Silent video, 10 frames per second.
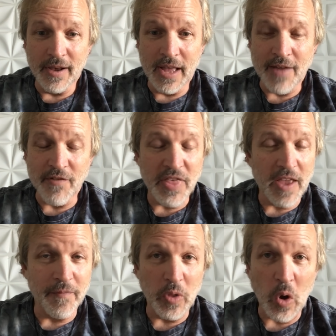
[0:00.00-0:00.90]

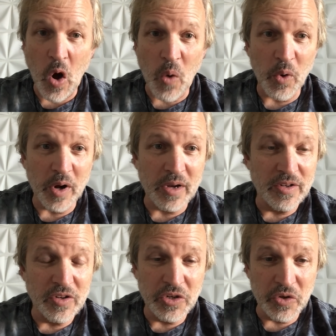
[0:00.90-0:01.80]
Everything from the artwork
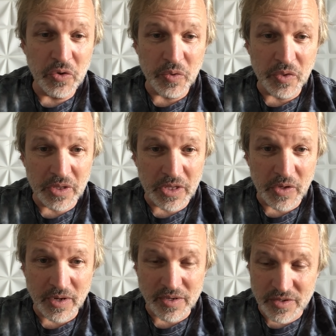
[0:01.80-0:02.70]
to the
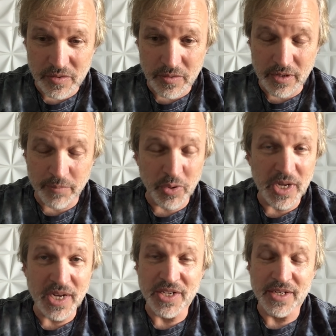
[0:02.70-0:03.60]
lyrics to the
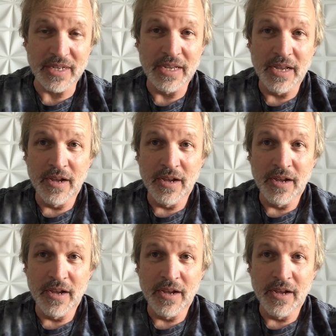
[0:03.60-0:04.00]
production